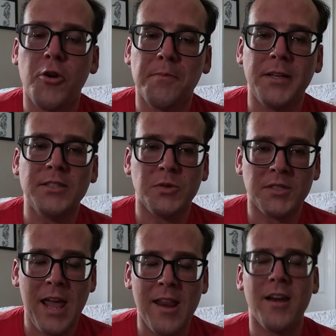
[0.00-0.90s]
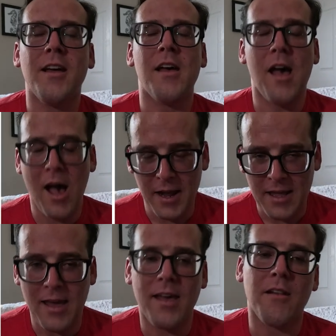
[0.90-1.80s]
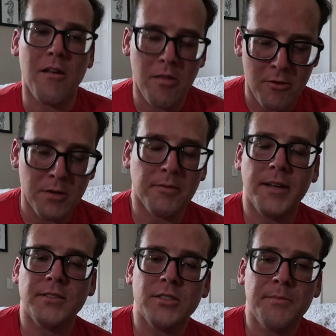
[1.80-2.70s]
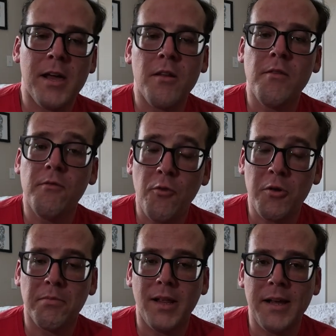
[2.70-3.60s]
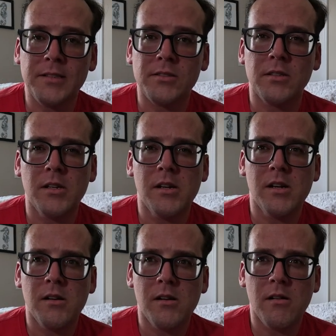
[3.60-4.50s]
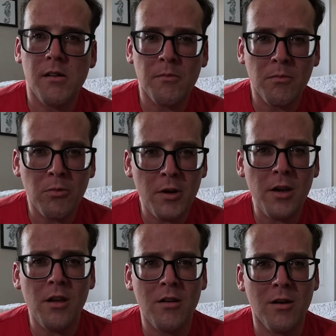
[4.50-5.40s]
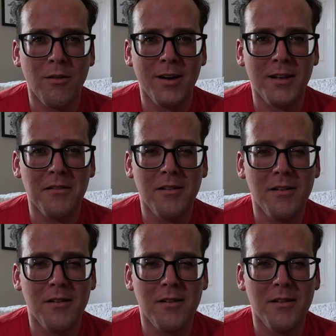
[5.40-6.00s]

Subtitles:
Third place was Canada, again. Third place is better than fourth place. And wouldn't you know it?